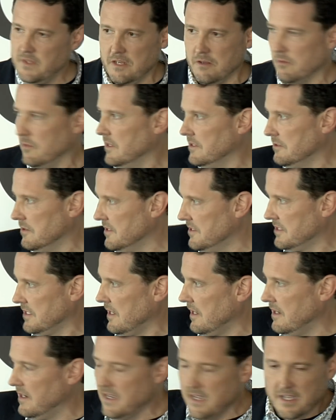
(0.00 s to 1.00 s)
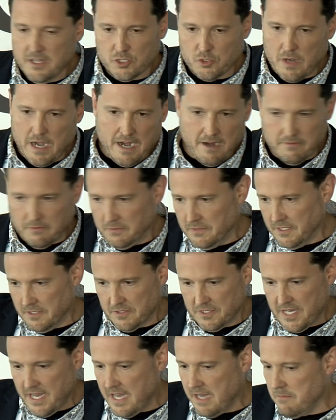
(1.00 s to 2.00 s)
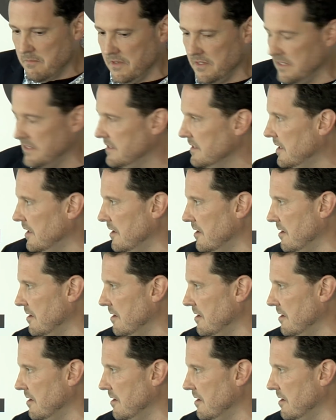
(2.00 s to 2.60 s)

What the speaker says: Whether it's travel, entertainment,